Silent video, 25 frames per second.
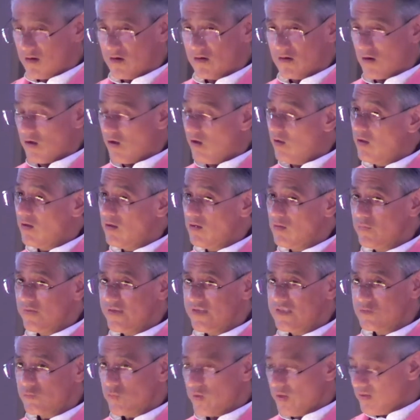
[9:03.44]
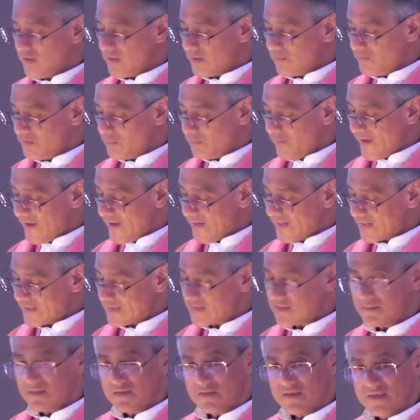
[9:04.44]
are always welcomed
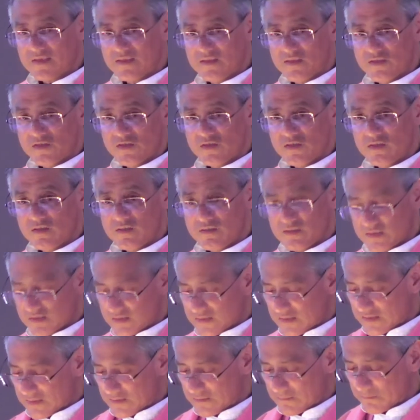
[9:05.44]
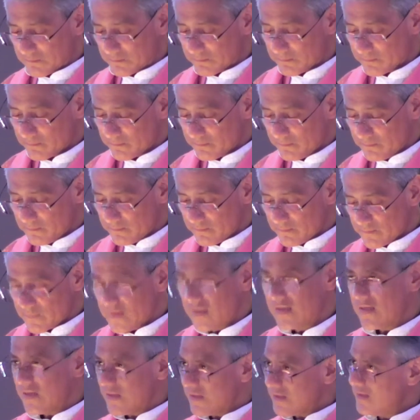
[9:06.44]
back in the church?
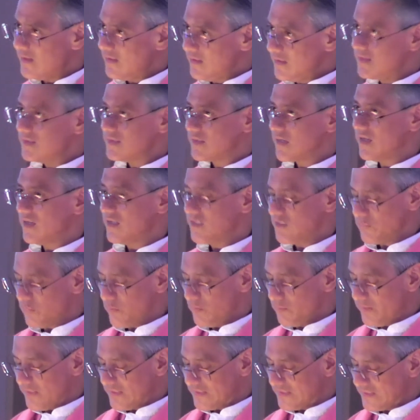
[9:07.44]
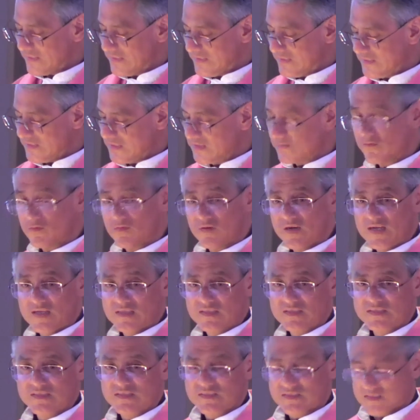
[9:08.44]
Then this gospel message is for
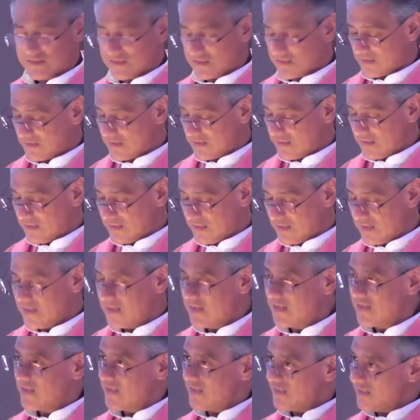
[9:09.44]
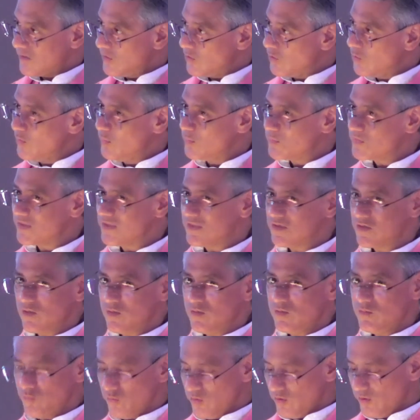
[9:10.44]
us. In Hoops'
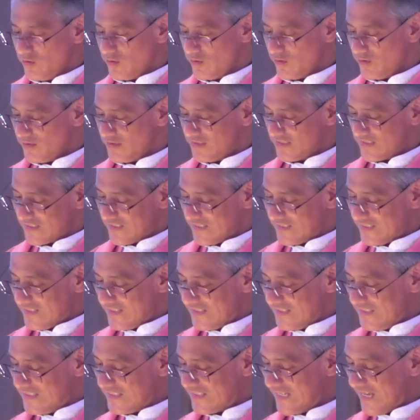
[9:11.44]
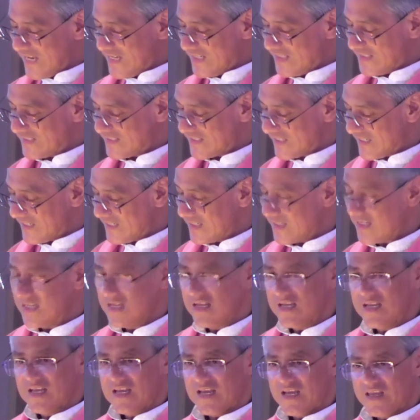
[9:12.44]
own words, he says,
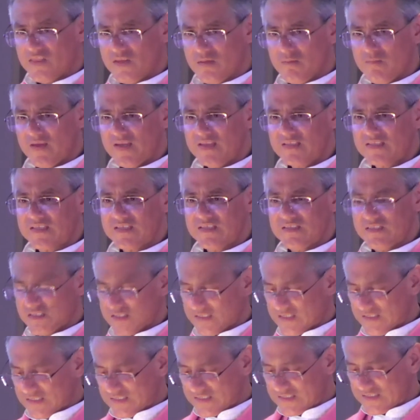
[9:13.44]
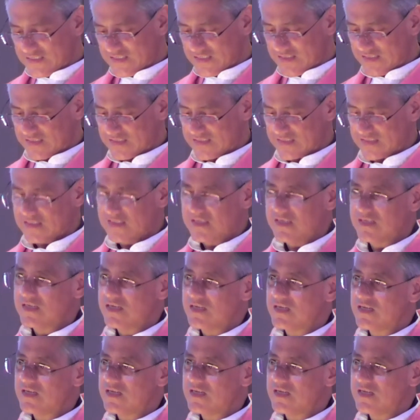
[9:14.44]
and the message is this: